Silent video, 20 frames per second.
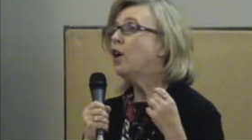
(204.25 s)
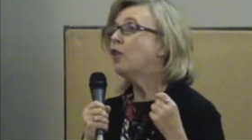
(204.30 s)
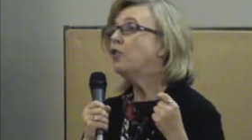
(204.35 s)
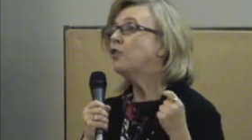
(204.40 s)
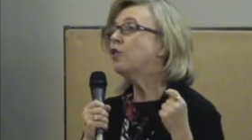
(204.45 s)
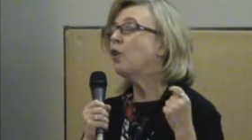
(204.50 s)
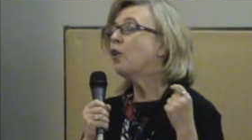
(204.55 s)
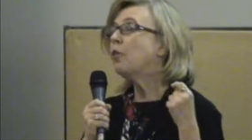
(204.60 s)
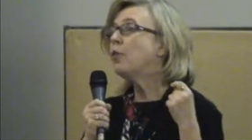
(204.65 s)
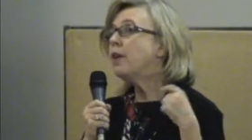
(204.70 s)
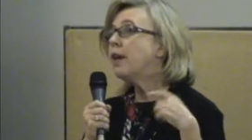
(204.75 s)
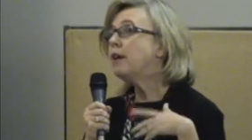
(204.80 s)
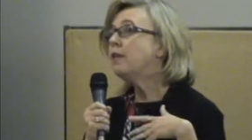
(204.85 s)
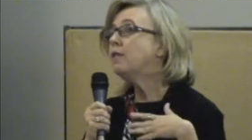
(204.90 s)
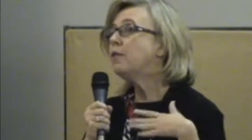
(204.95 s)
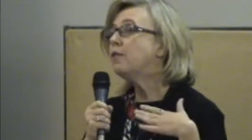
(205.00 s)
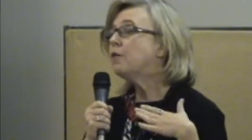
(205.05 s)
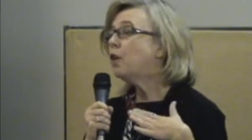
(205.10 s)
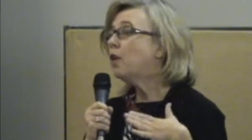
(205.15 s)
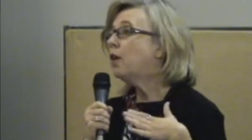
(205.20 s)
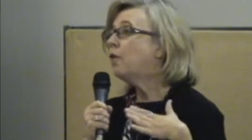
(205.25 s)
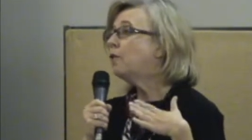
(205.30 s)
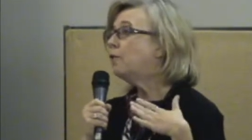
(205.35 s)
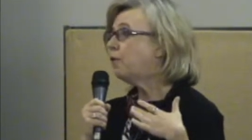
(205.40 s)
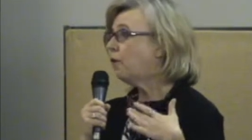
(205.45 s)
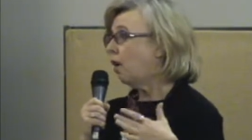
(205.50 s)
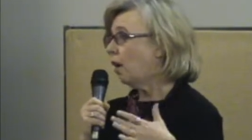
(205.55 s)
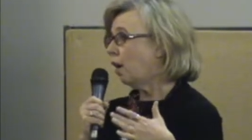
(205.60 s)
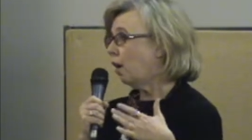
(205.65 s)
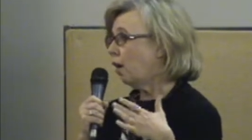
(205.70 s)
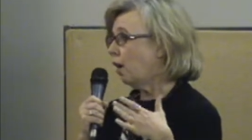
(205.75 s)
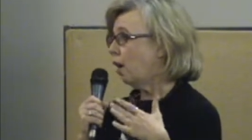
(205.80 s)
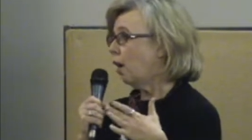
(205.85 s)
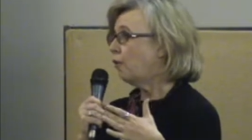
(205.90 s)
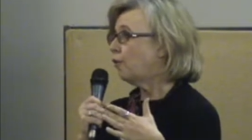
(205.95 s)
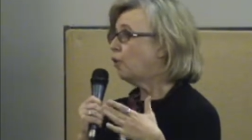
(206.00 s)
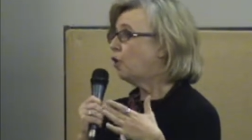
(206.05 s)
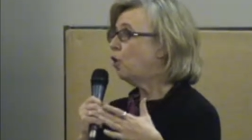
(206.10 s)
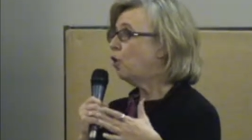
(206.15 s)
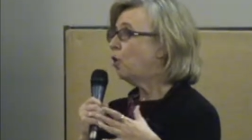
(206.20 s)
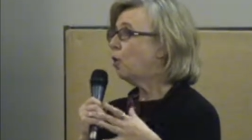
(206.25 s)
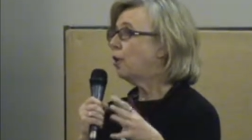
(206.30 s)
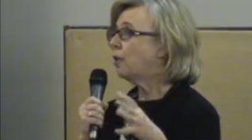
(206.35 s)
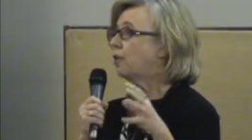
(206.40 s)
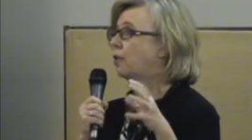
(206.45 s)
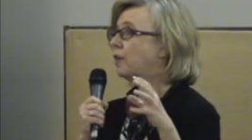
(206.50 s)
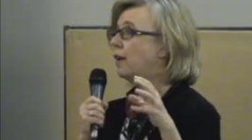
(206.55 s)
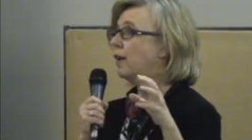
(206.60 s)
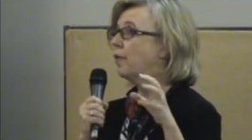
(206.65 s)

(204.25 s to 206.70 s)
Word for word: So things have gone far off course,